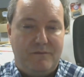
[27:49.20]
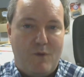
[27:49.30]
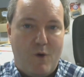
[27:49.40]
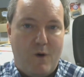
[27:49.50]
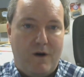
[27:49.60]

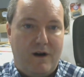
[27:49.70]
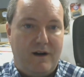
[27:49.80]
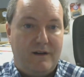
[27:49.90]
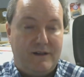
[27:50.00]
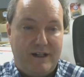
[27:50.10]

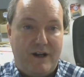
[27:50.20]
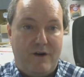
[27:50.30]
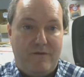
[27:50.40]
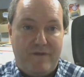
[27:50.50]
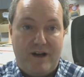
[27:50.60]
more,
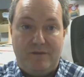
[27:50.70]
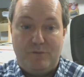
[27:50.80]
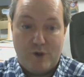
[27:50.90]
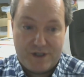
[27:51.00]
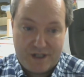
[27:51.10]
felt
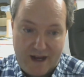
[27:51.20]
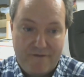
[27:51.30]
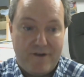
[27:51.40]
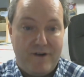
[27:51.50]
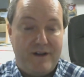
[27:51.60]
more
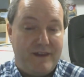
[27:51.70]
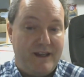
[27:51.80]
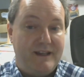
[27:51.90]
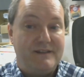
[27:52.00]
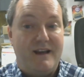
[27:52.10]
safer and
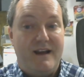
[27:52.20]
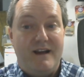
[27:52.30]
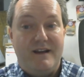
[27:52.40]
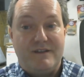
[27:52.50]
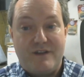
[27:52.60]
things.
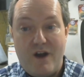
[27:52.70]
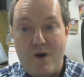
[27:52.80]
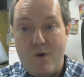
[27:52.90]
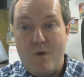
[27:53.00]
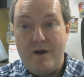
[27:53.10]

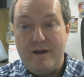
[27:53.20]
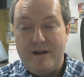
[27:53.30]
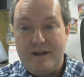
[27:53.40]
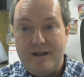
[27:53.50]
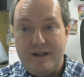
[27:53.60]
So,
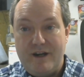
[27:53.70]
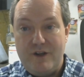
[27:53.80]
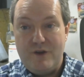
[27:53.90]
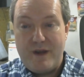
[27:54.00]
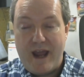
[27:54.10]

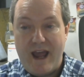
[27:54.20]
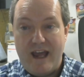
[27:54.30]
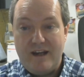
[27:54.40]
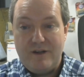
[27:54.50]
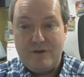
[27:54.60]
you
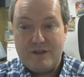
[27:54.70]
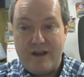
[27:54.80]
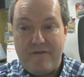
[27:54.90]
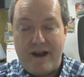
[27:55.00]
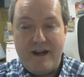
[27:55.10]
can do
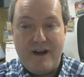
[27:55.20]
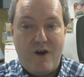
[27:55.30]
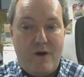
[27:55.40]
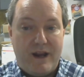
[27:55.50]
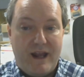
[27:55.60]
stuff. I
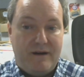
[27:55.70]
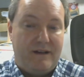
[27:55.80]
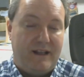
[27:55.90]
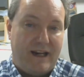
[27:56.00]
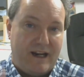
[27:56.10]
know,
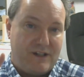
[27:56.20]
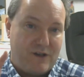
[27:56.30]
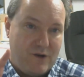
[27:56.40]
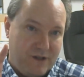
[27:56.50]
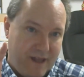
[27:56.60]
again, like I
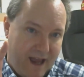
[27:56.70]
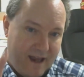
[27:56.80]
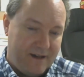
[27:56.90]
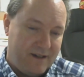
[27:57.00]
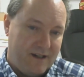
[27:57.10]
showed you
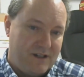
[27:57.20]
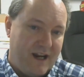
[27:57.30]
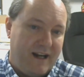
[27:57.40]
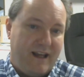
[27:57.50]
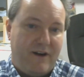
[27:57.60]
that
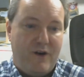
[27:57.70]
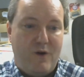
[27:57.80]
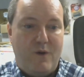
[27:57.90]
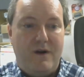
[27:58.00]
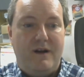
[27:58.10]
Jay
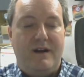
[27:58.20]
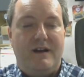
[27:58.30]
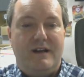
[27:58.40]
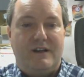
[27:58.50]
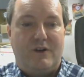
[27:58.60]
Leno
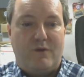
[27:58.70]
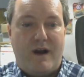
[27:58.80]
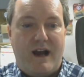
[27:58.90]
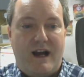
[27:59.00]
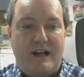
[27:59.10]

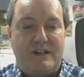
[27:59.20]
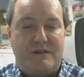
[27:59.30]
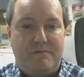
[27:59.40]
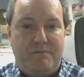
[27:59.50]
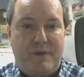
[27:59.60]
garage